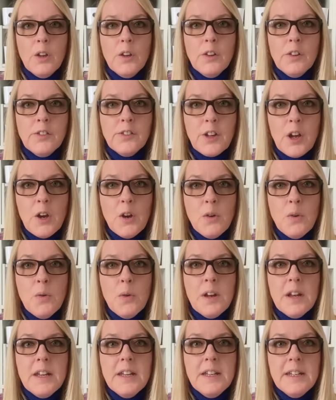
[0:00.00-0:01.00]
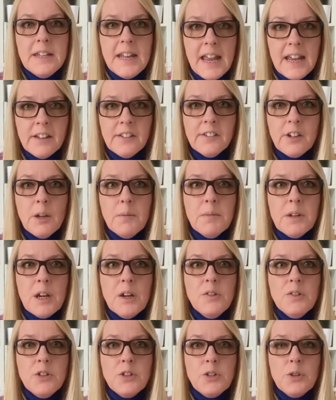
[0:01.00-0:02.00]
So next I'm
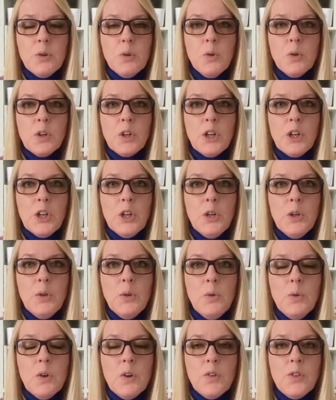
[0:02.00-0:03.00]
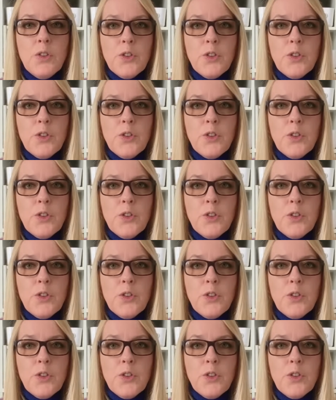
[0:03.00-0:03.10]
going to talk you